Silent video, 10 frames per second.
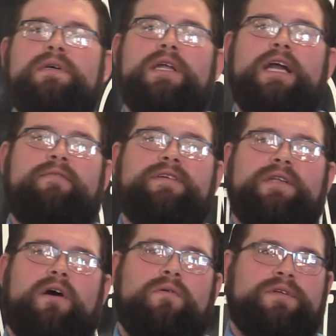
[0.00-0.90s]
Every
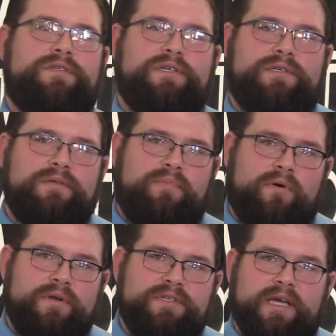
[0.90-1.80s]
stone is just as
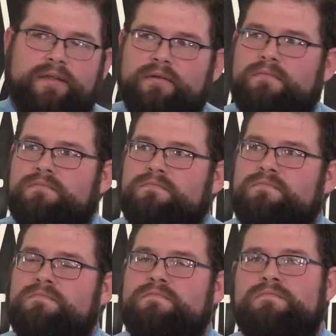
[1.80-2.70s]
important as the other.
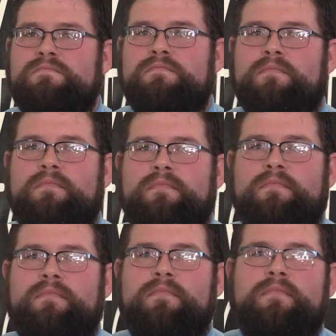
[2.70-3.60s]

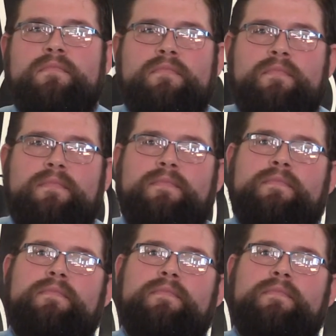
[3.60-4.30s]
Right.